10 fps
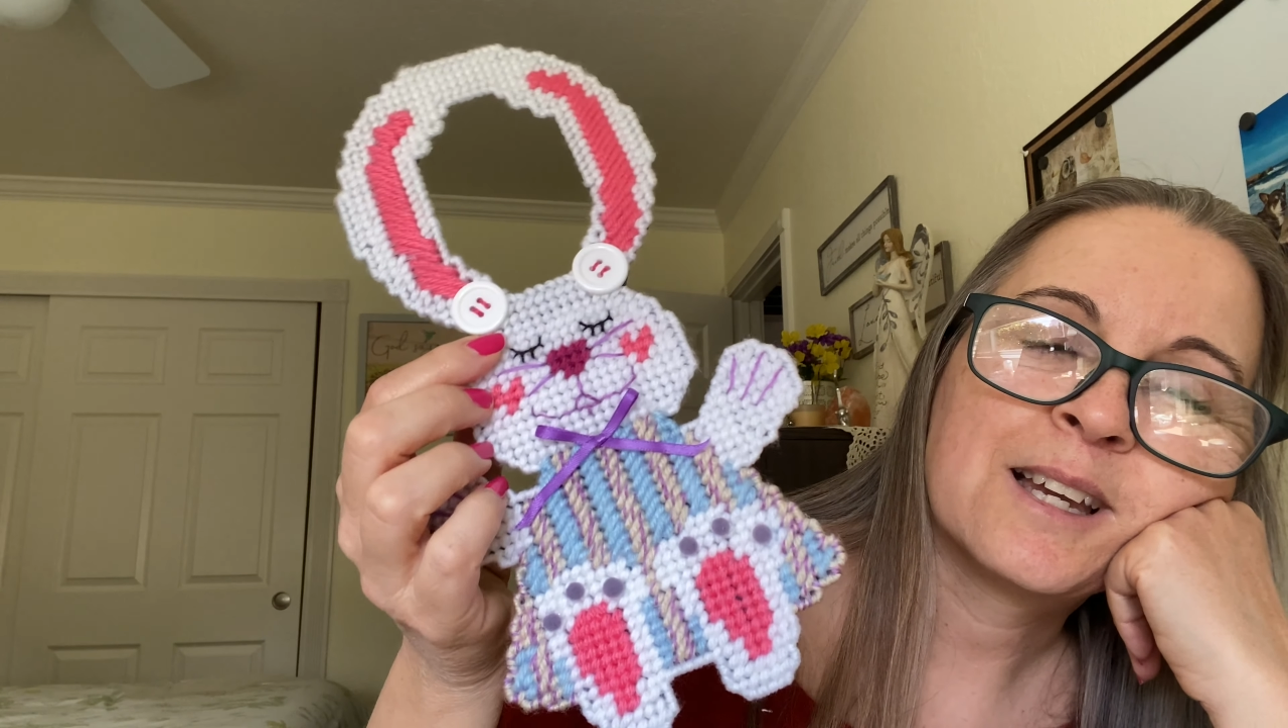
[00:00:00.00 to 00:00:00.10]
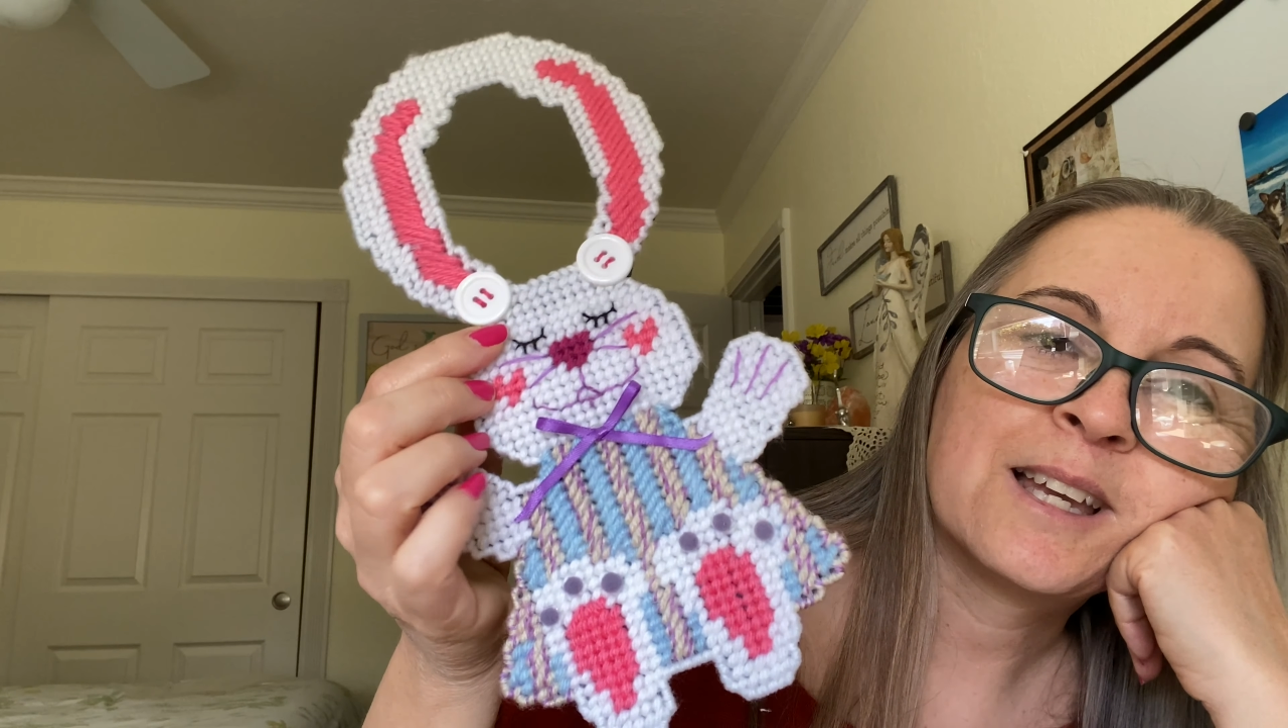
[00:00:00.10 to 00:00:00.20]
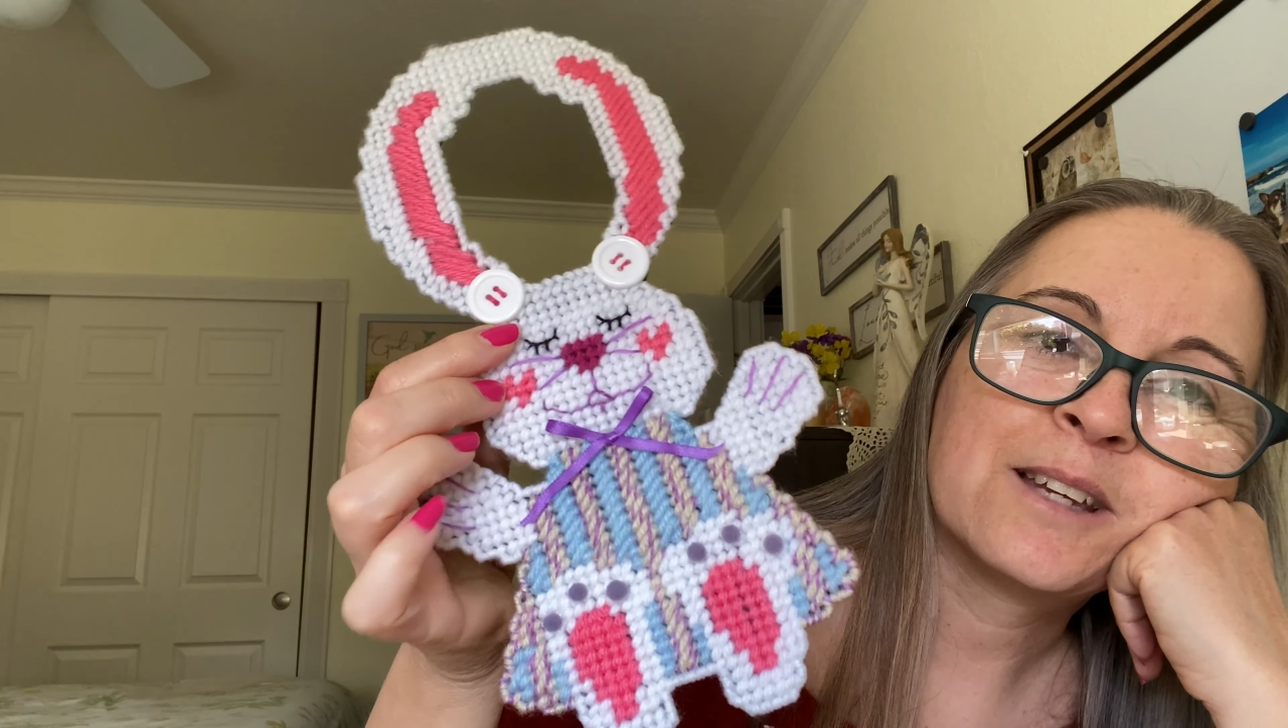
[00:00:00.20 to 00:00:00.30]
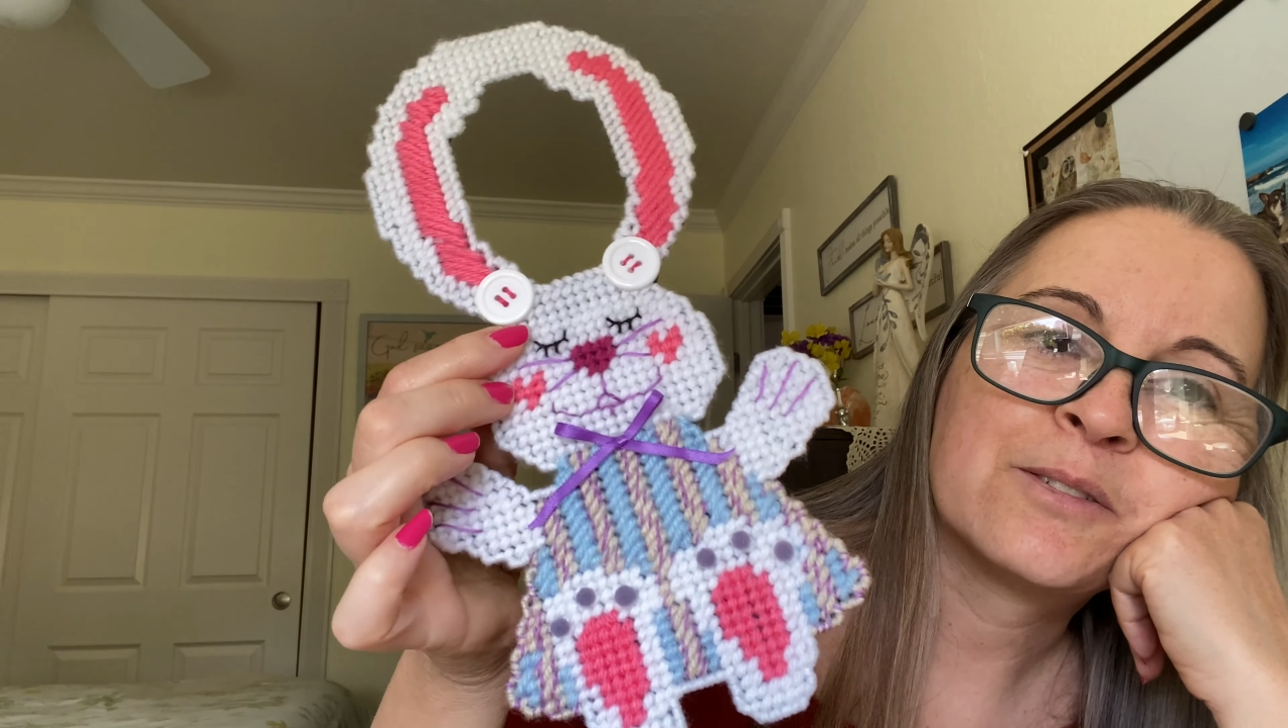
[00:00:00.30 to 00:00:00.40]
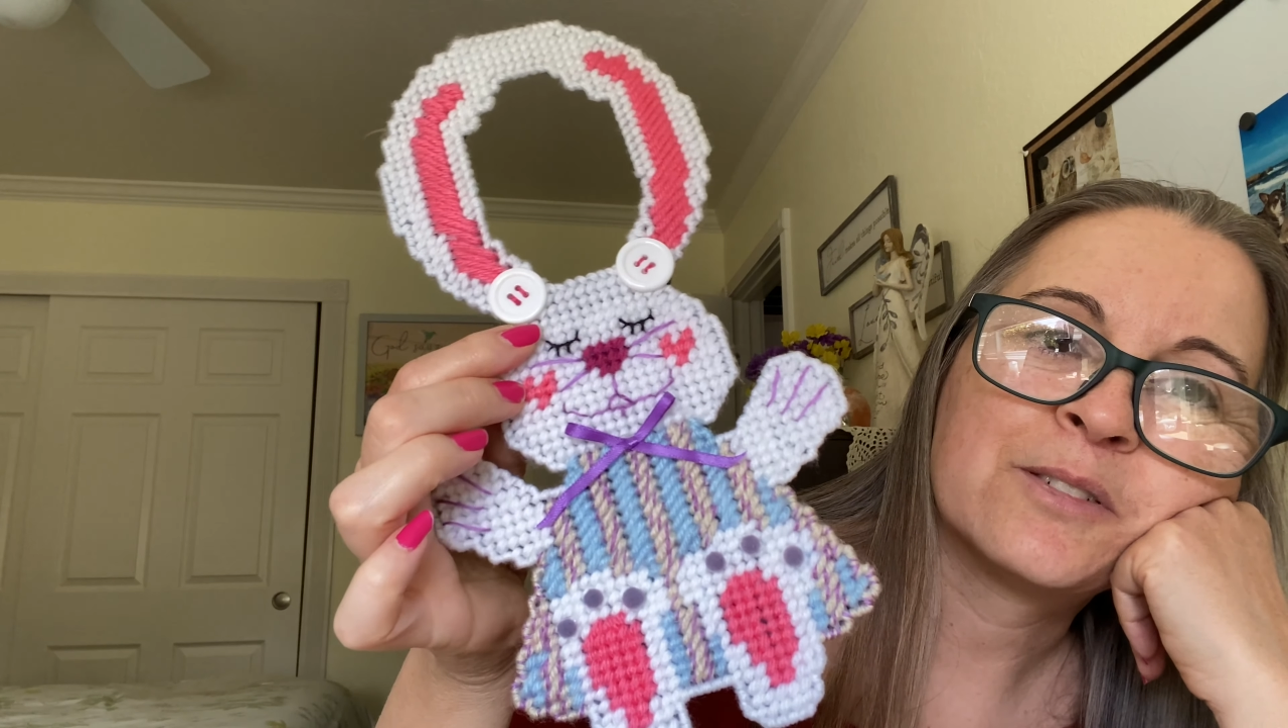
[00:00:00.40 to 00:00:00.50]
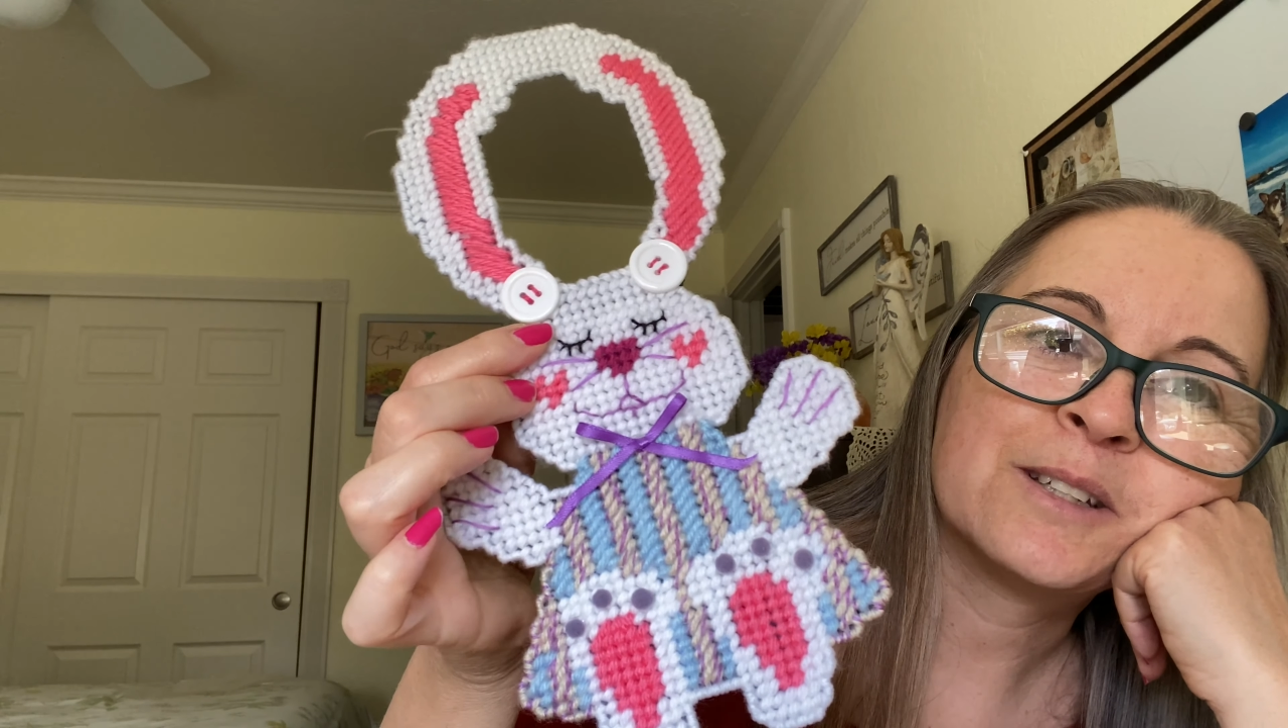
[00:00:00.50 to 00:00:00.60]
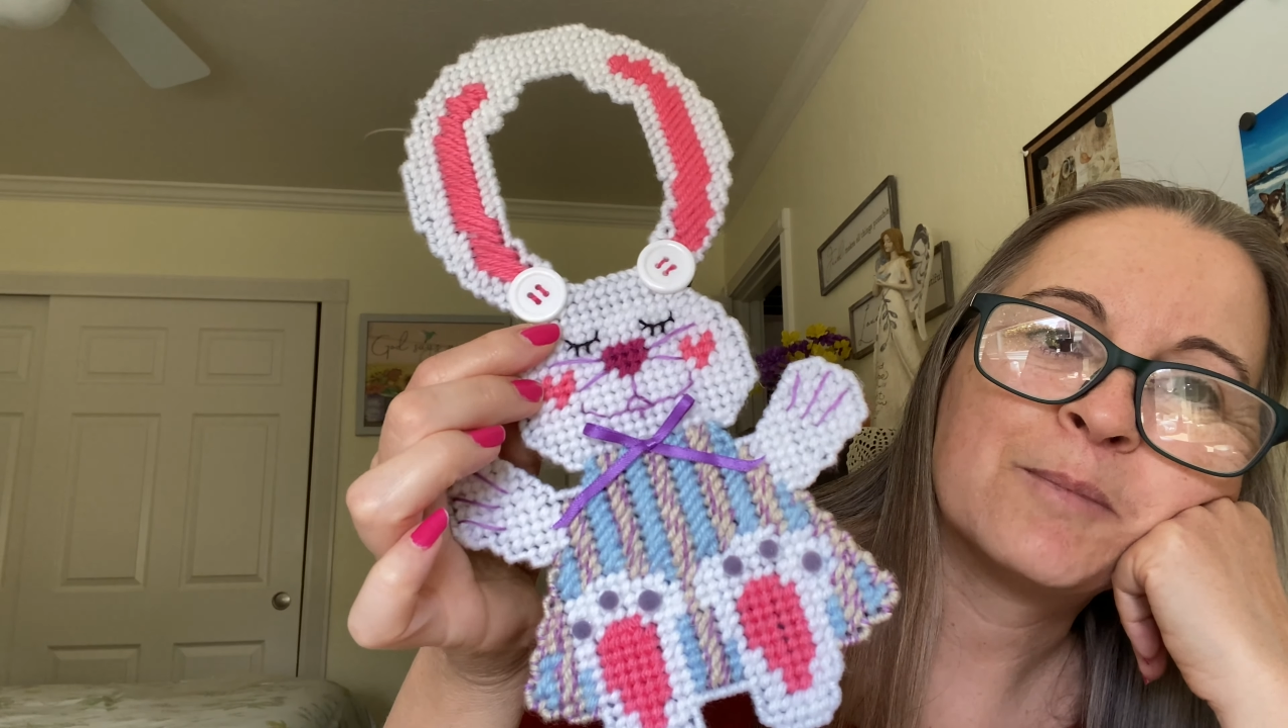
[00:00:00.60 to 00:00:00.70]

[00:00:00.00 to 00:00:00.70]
had fun